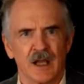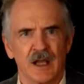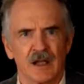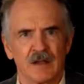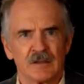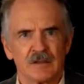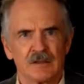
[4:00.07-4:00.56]

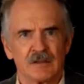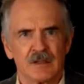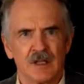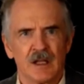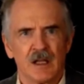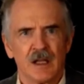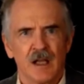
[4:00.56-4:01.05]
down,
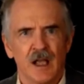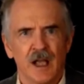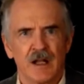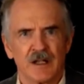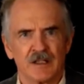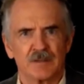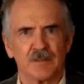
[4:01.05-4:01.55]

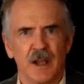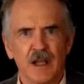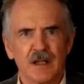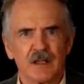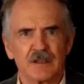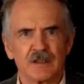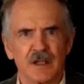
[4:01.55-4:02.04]
and
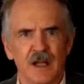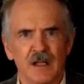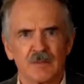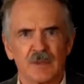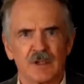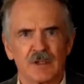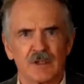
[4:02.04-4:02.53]
Hispanics
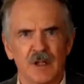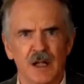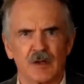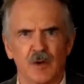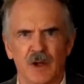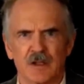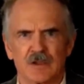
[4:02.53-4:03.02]
down, but
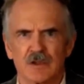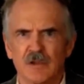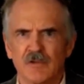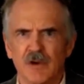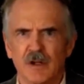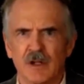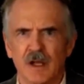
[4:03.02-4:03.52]
not quite so
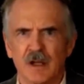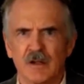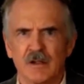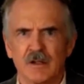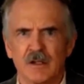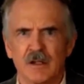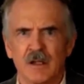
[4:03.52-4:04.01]
far
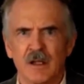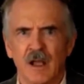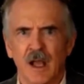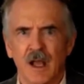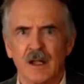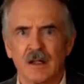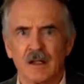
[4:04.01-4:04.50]
down,
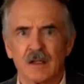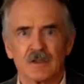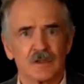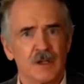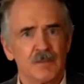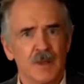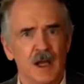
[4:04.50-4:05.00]
and
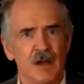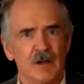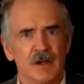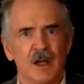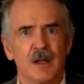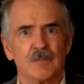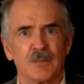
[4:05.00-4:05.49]
somehow
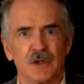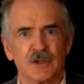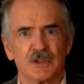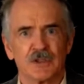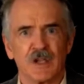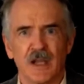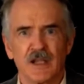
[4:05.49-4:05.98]

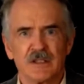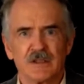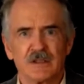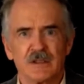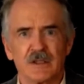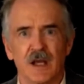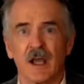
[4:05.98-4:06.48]
pushes
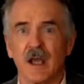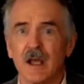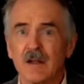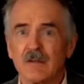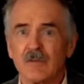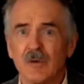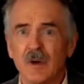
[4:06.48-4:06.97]
Asians
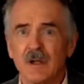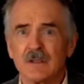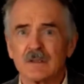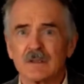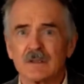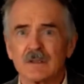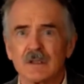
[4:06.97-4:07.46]
ahead of
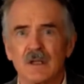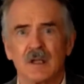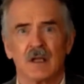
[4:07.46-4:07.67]
whites?